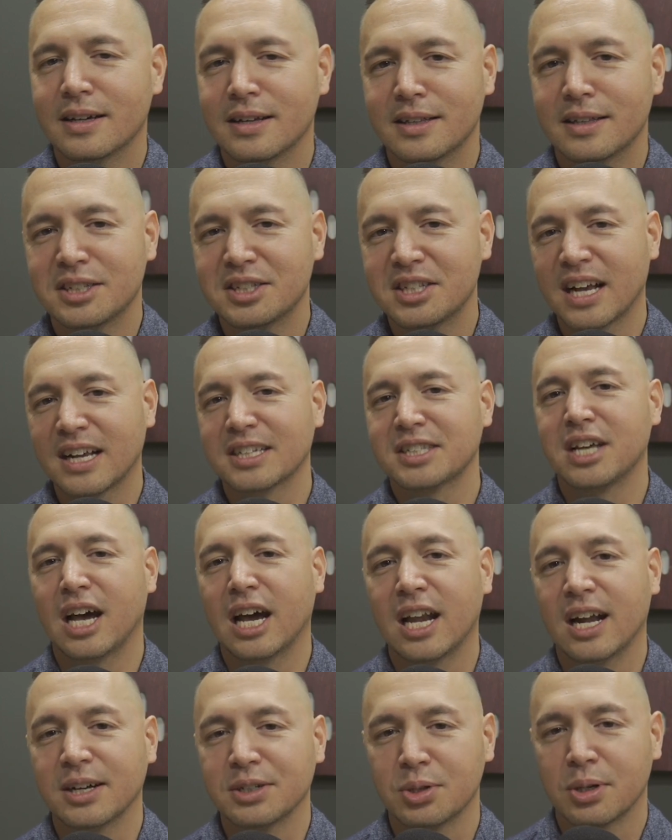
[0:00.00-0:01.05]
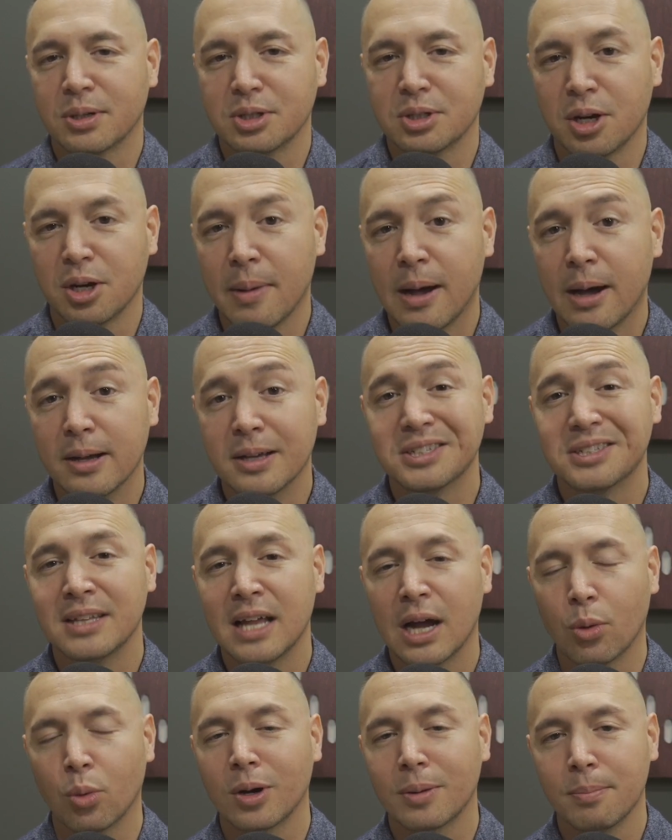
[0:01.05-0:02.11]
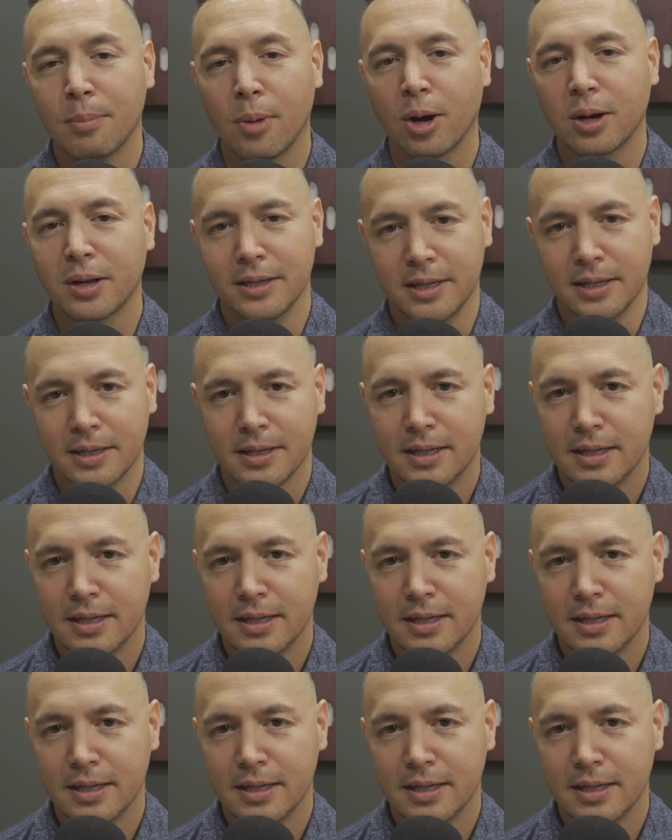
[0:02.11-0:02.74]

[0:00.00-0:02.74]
The second side hustle I'm going to talk about is network marketing.